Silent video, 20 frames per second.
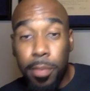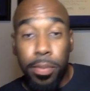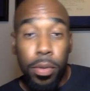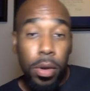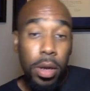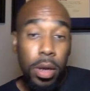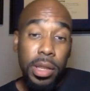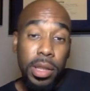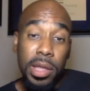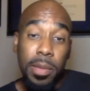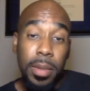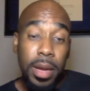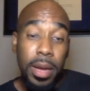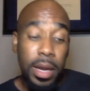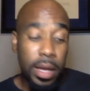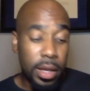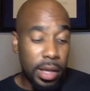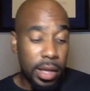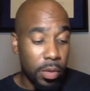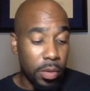brought
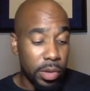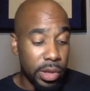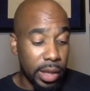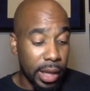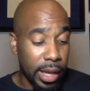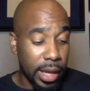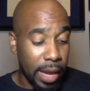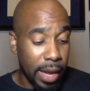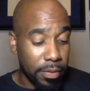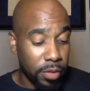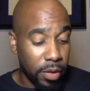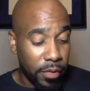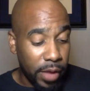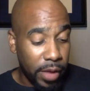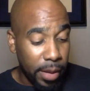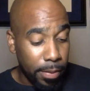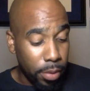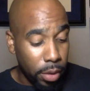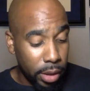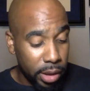somebody that was in captive.
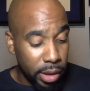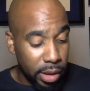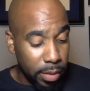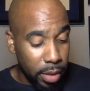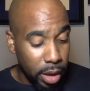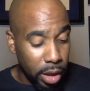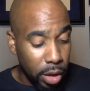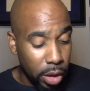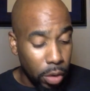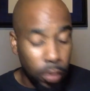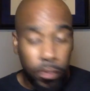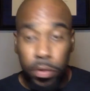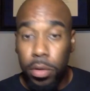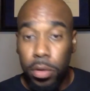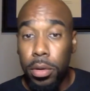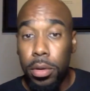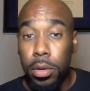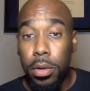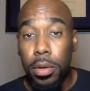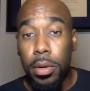He brought somebody over.
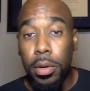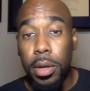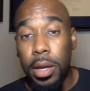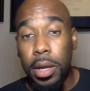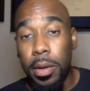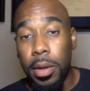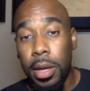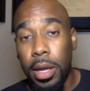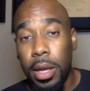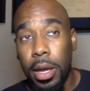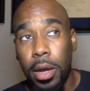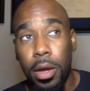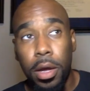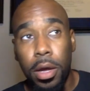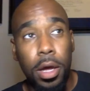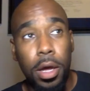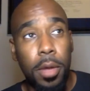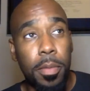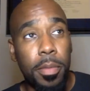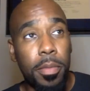He
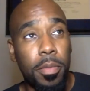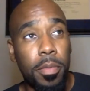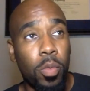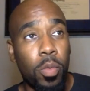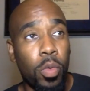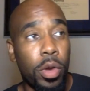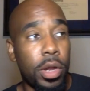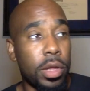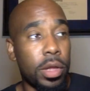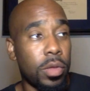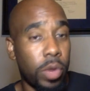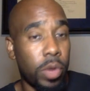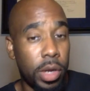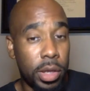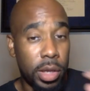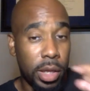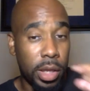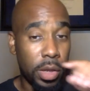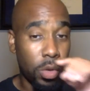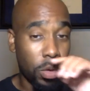one
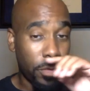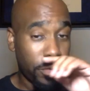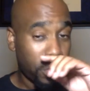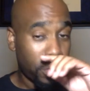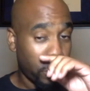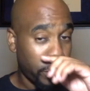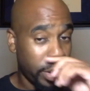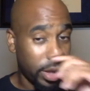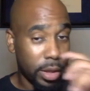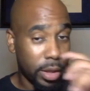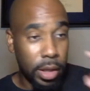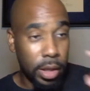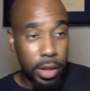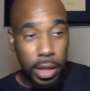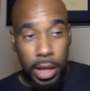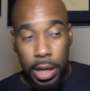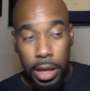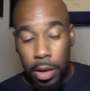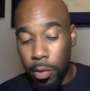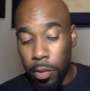of the North Korea things.
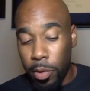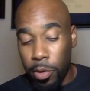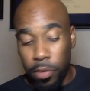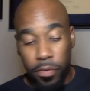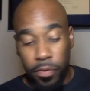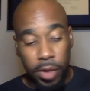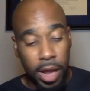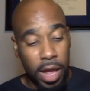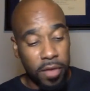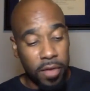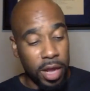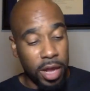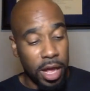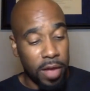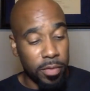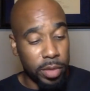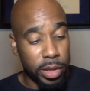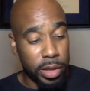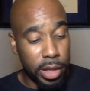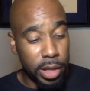He went over to have a
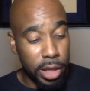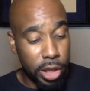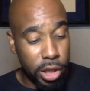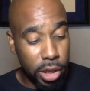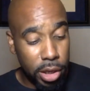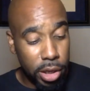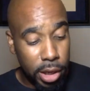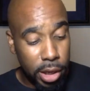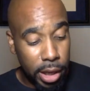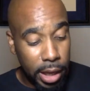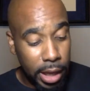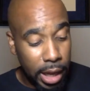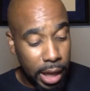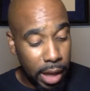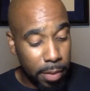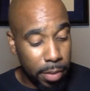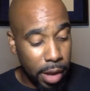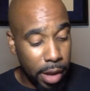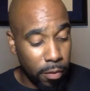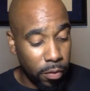conversation, and he
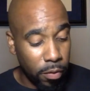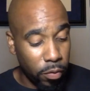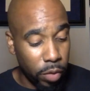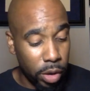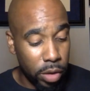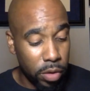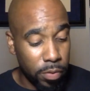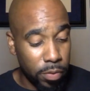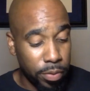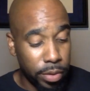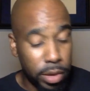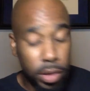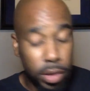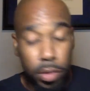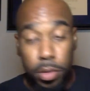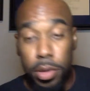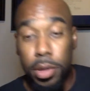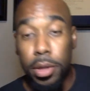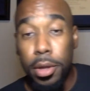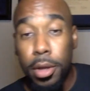came back with one of their
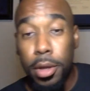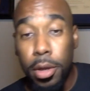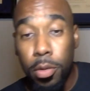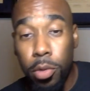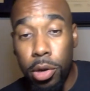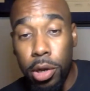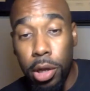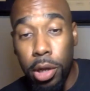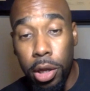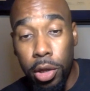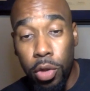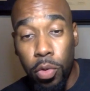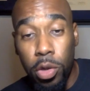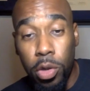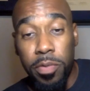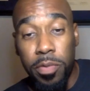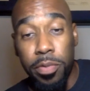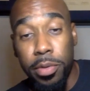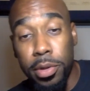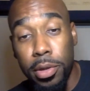prisoners, one of the
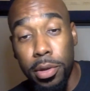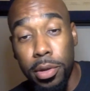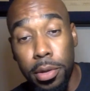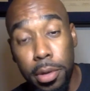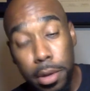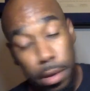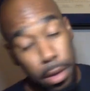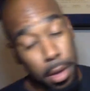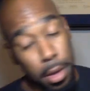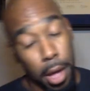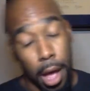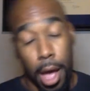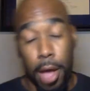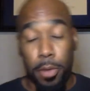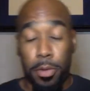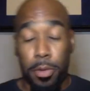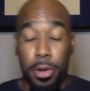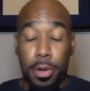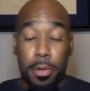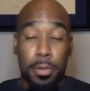U.S. prisoner. I
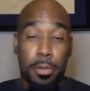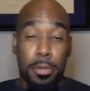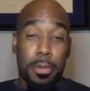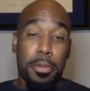don't know.